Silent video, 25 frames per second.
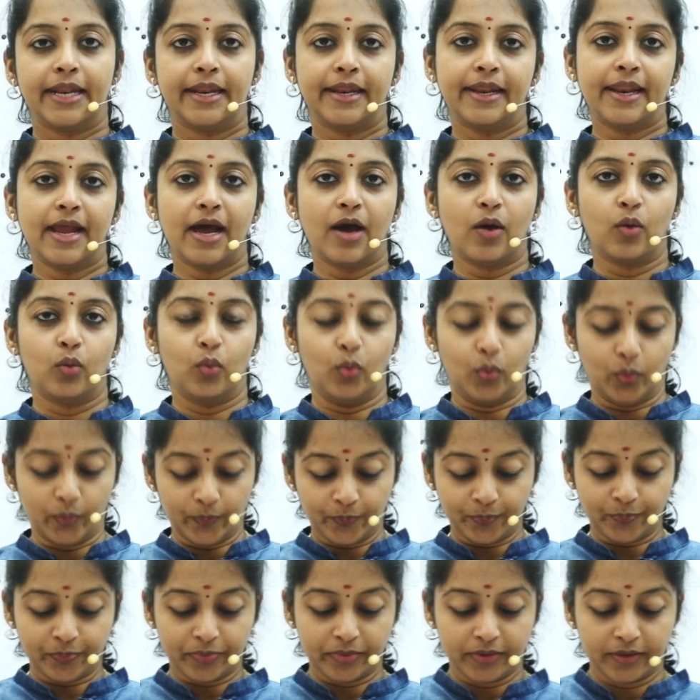Now,
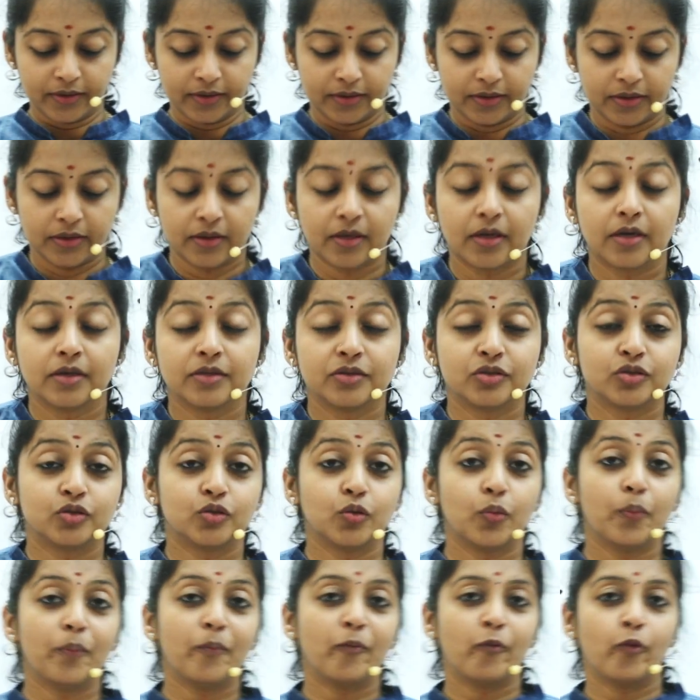
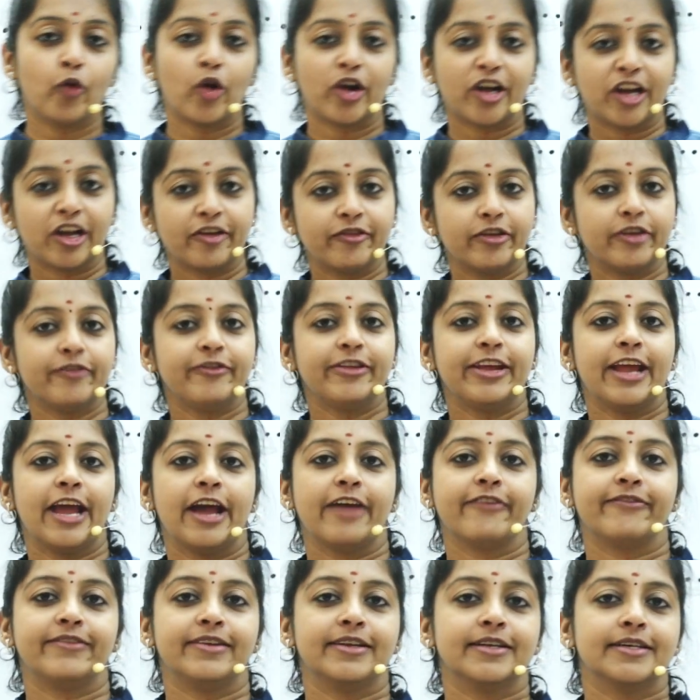to whatever we
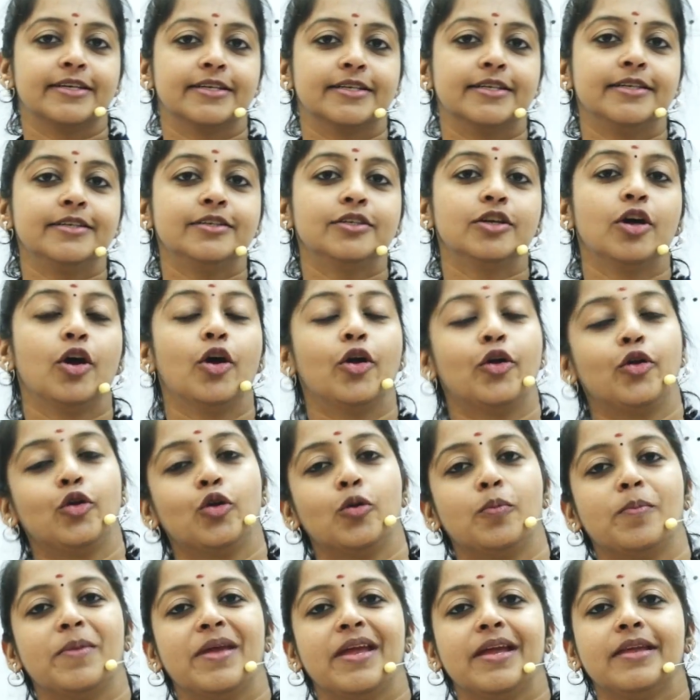have learned,
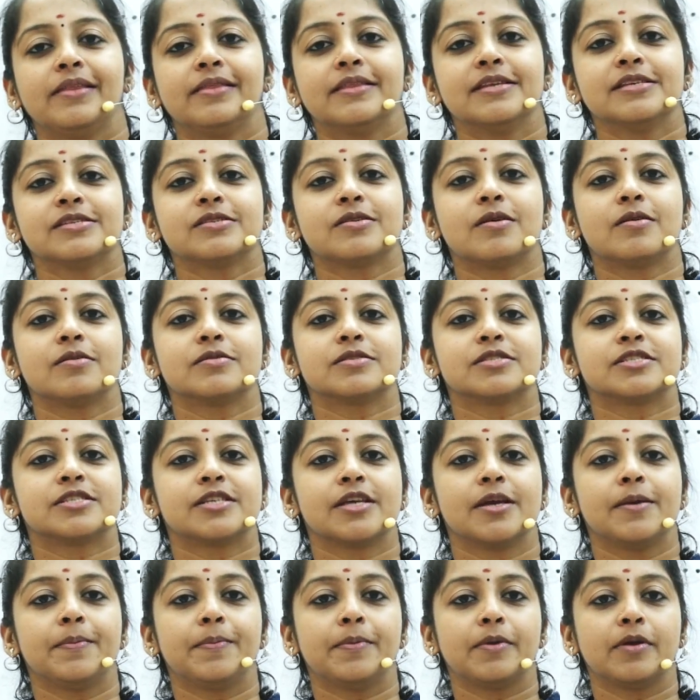to make this
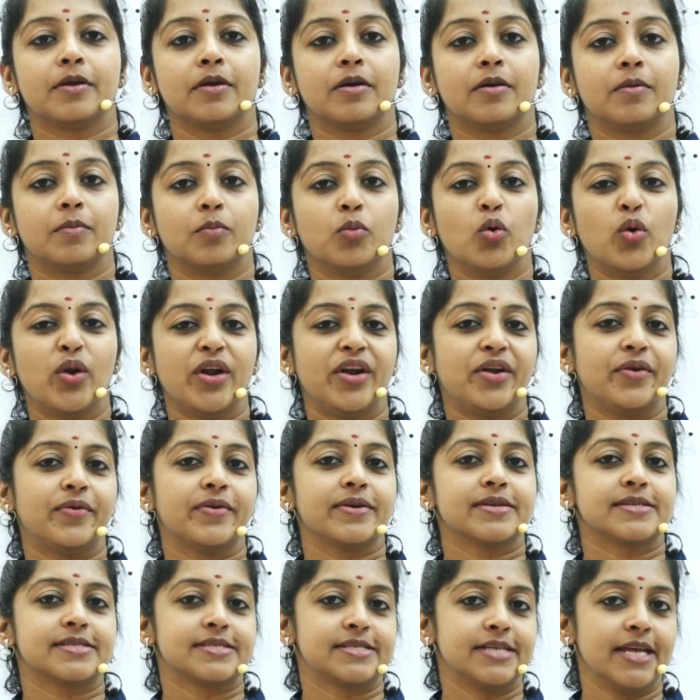concept more
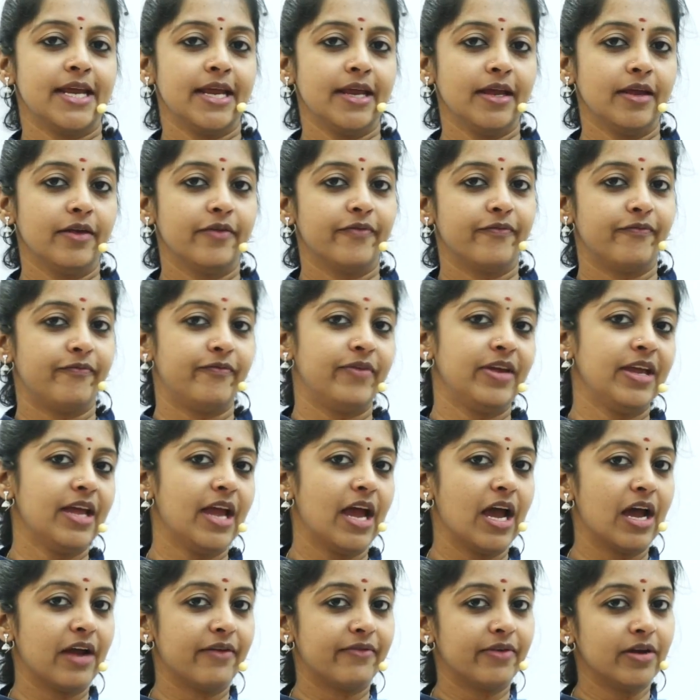interesting, we
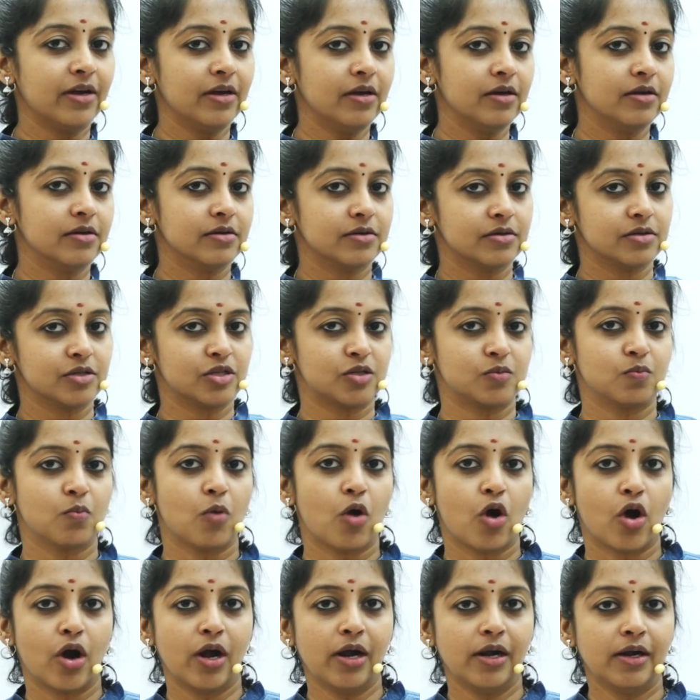have a
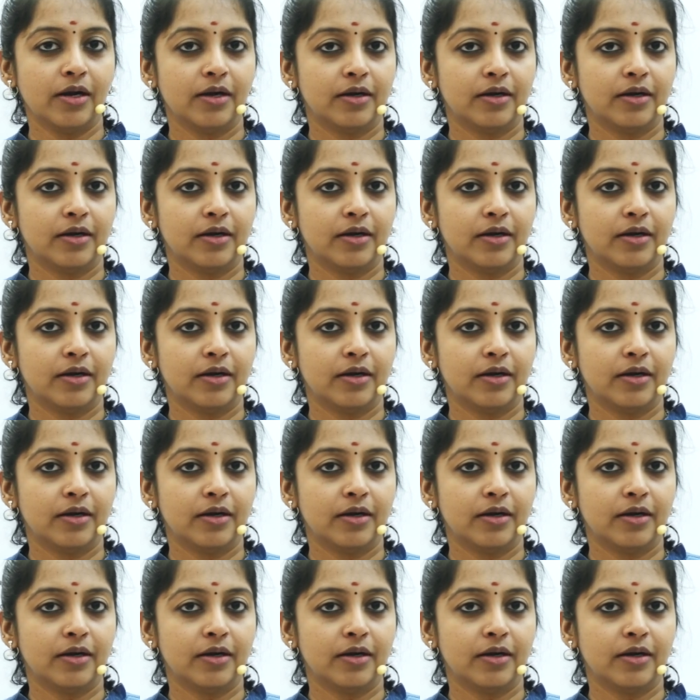small